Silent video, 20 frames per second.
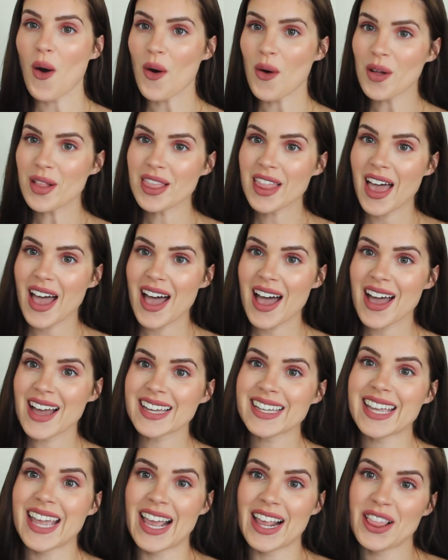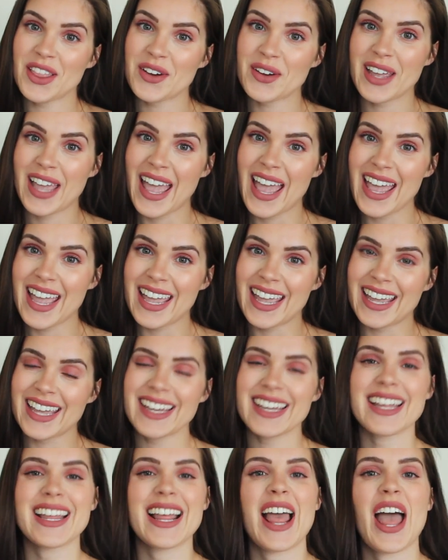Hola, que lo
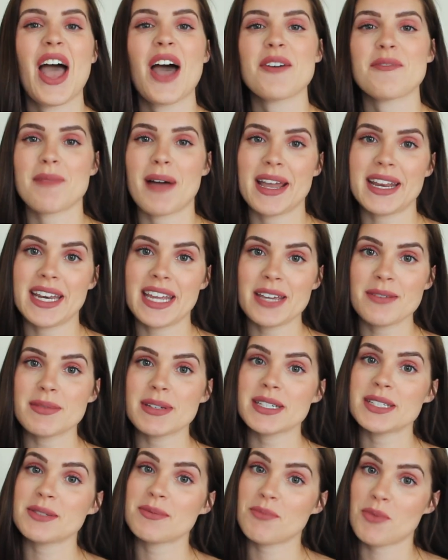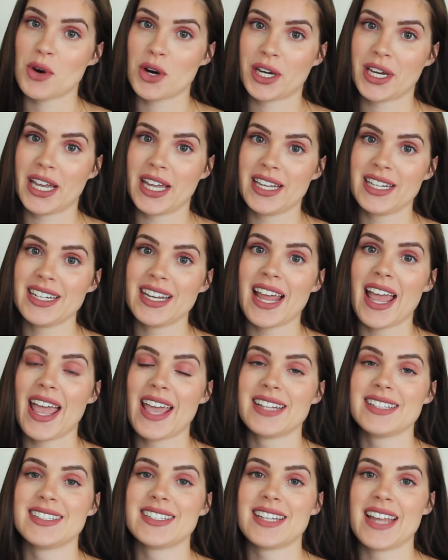que? My name is Morgan,
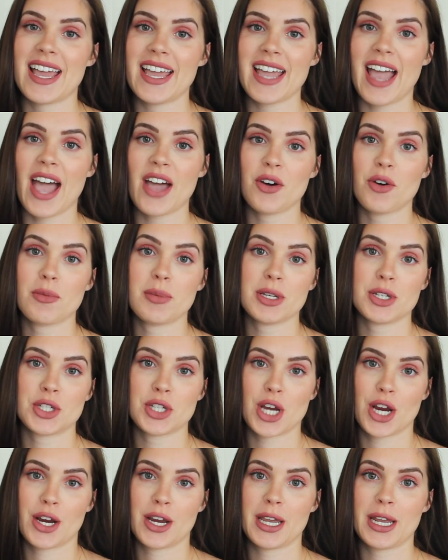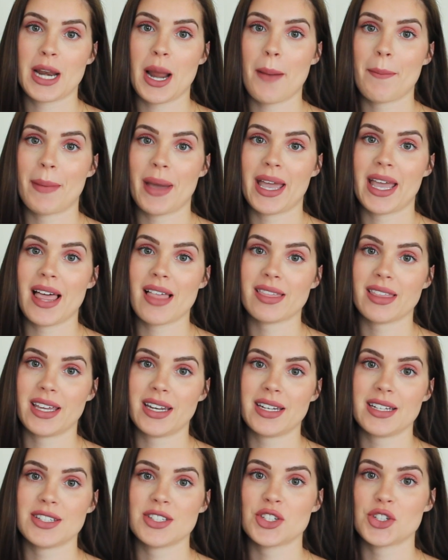and today I will be sharing my
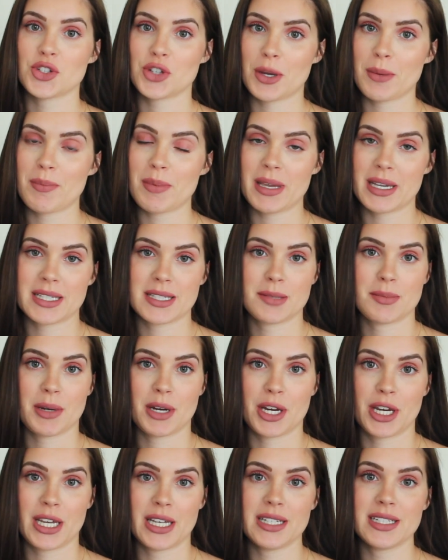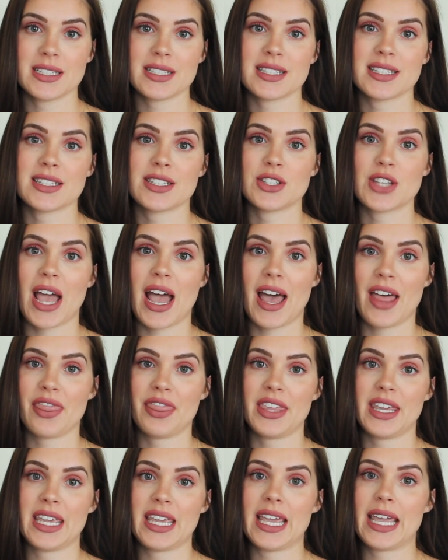latest trip experience at
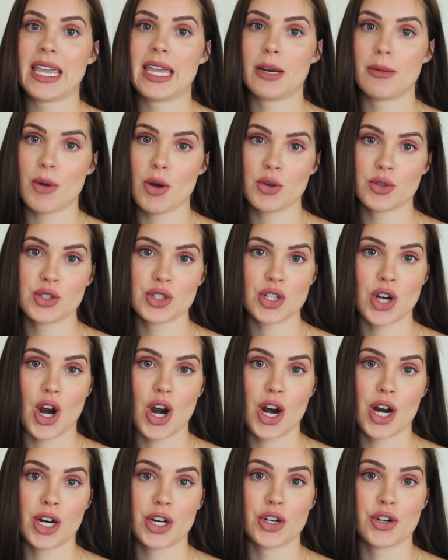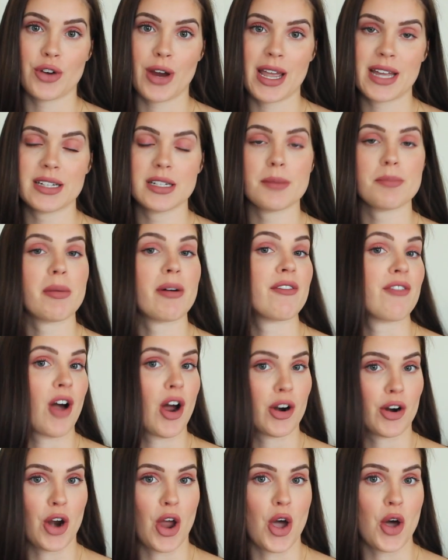the Iberostar Grand
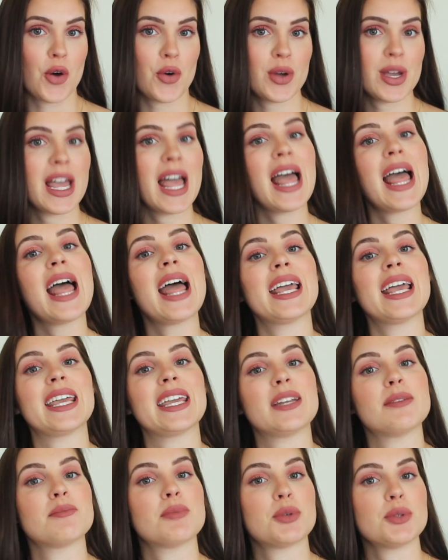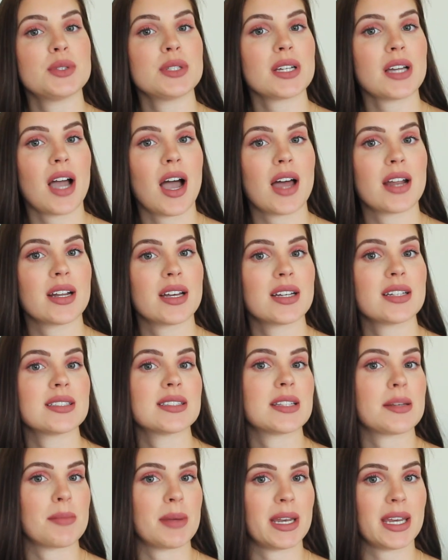Bavaro in Punta Cana,
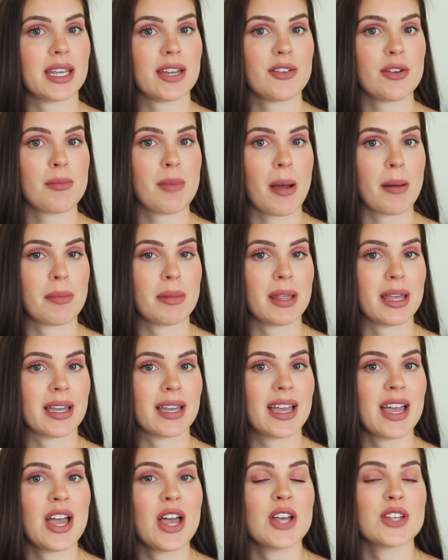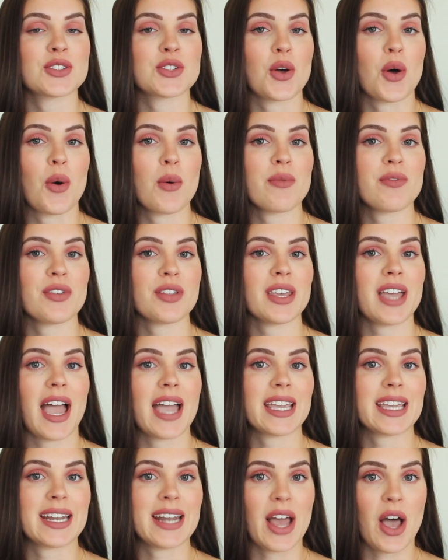Dominican Republic, so hopefully
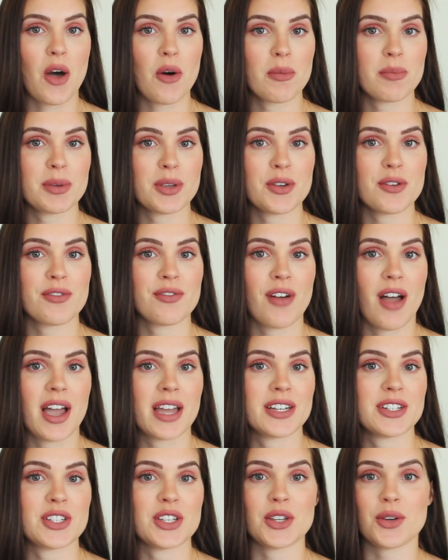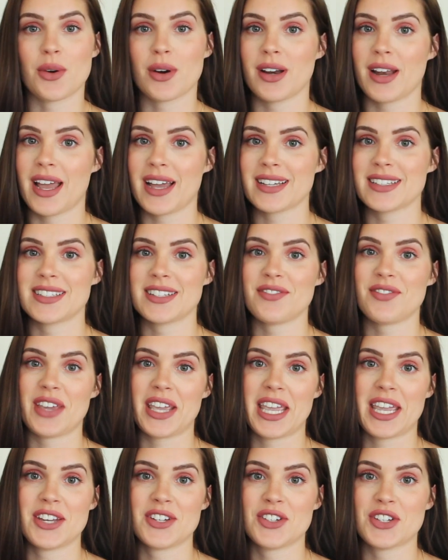I can help you find your next
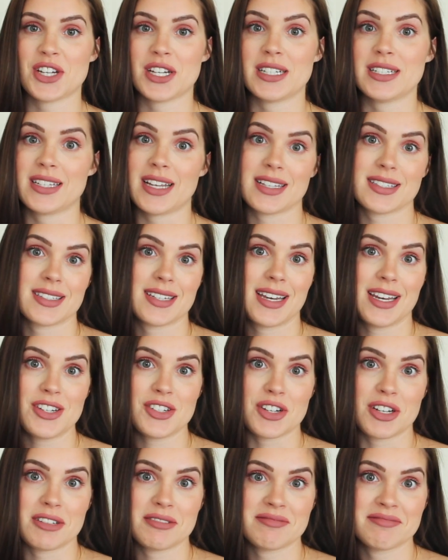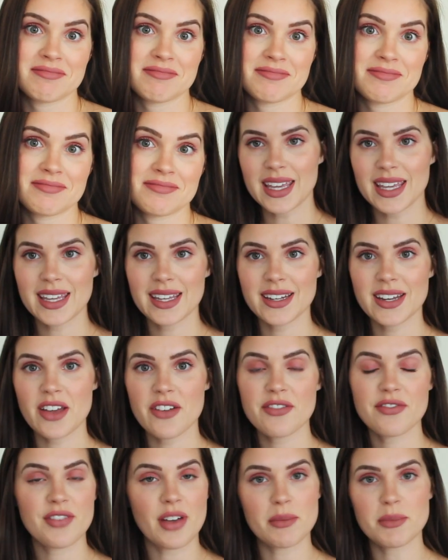vacation destination. In
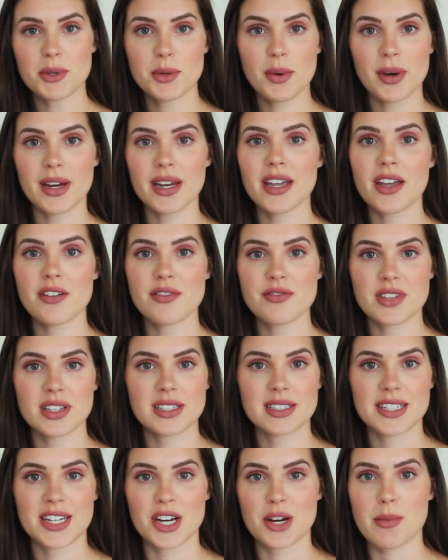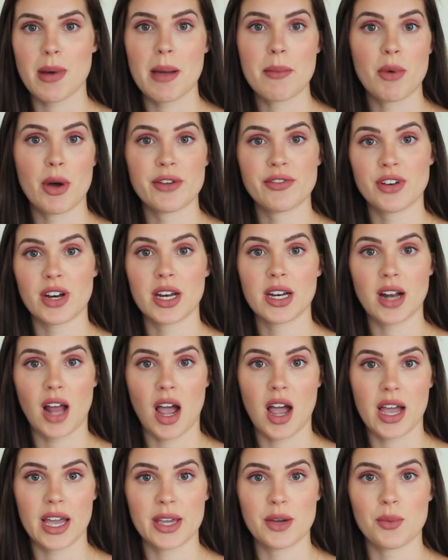February of this year, my boyfriend and
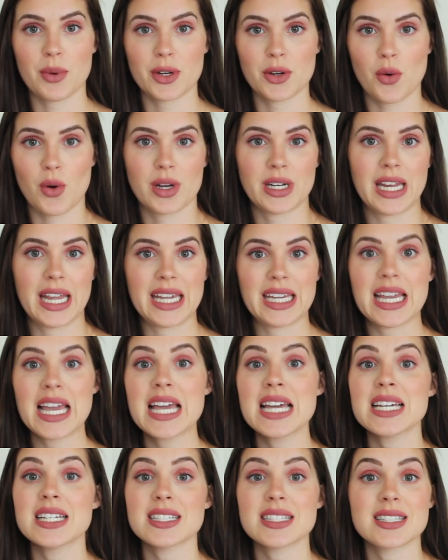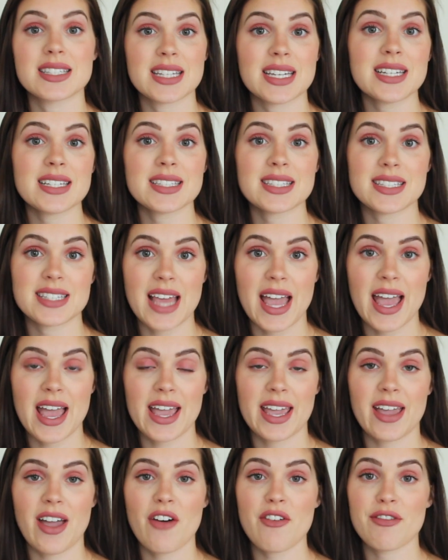I went on a
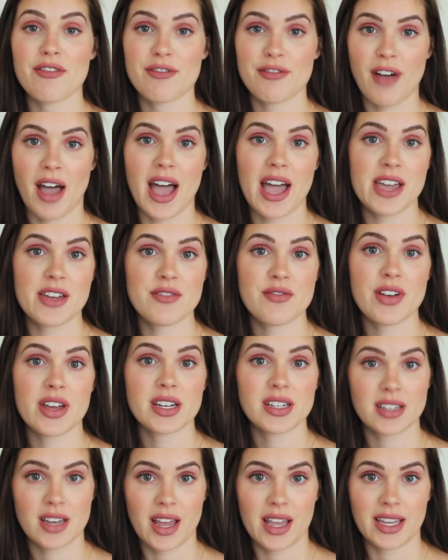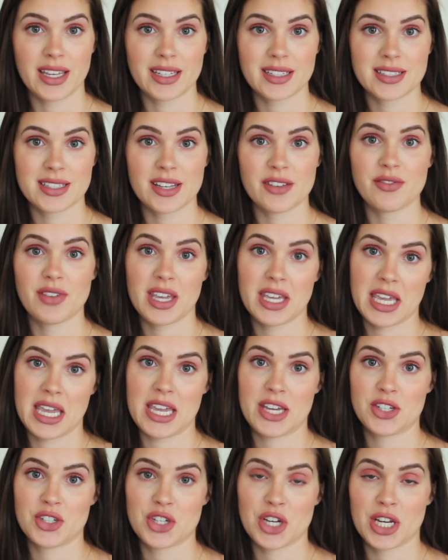6-day, 5-night
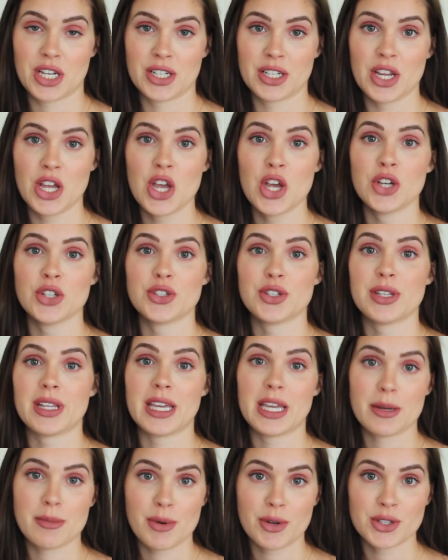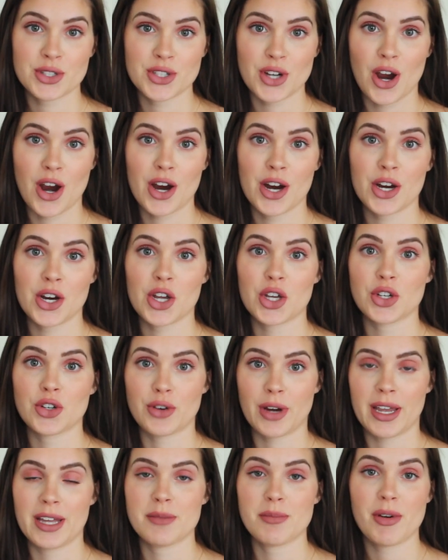vacation to the Iberostar
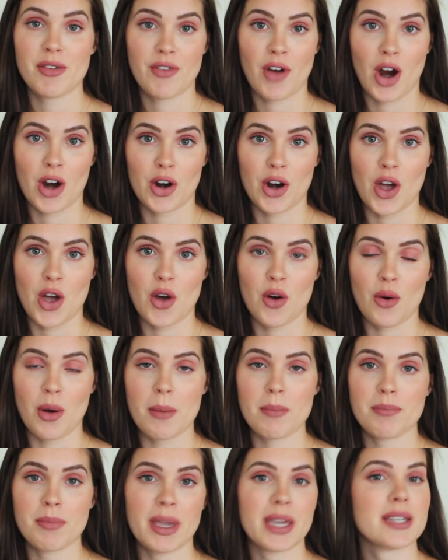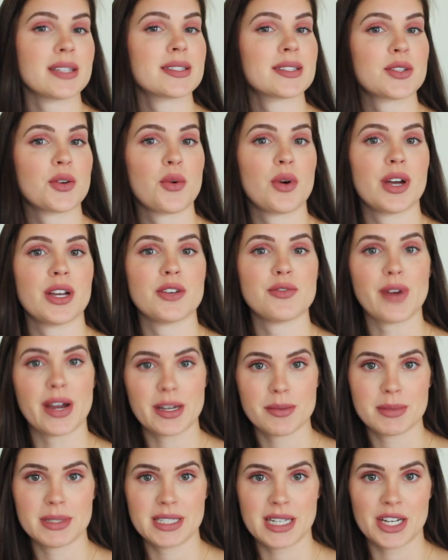Grand Bavaro based on
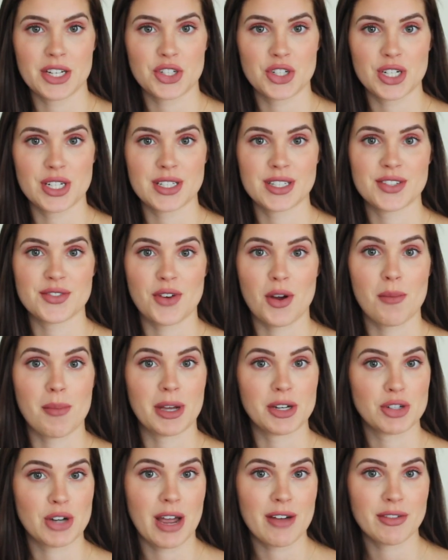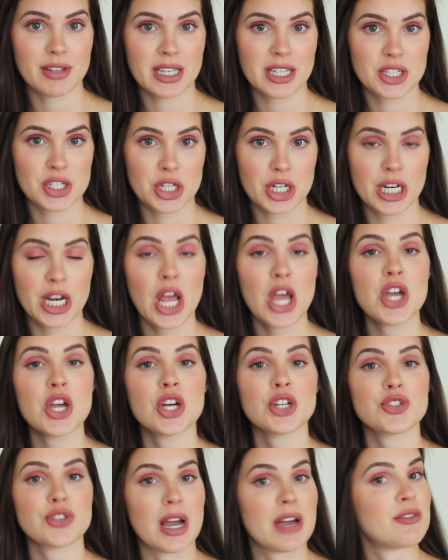recommendations from my travel agent,
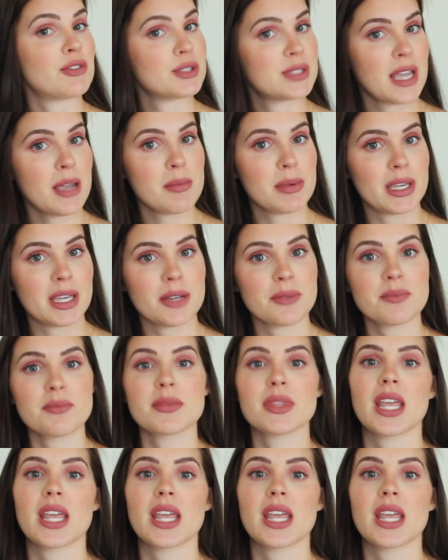Traveldebi.